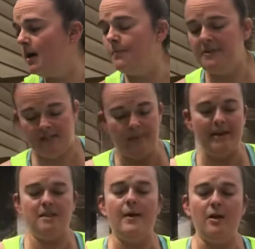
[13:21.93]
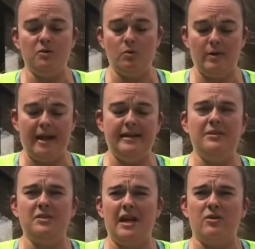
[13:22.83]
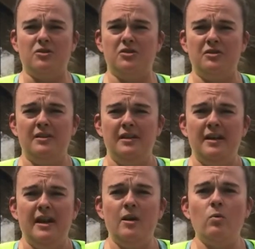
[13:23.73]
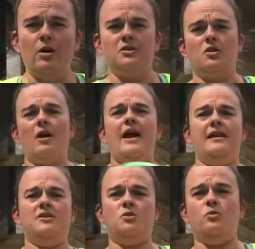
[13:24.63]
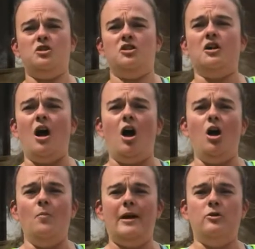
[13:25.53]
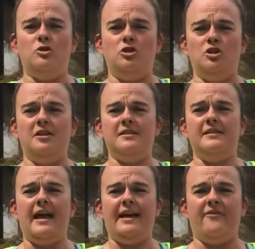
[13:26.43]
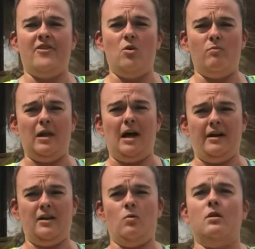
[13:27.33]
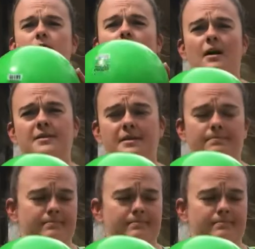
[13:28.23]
This bouncy ball is one we had downstairs. It works great. It squishes almost just like a foam block. It works awesome.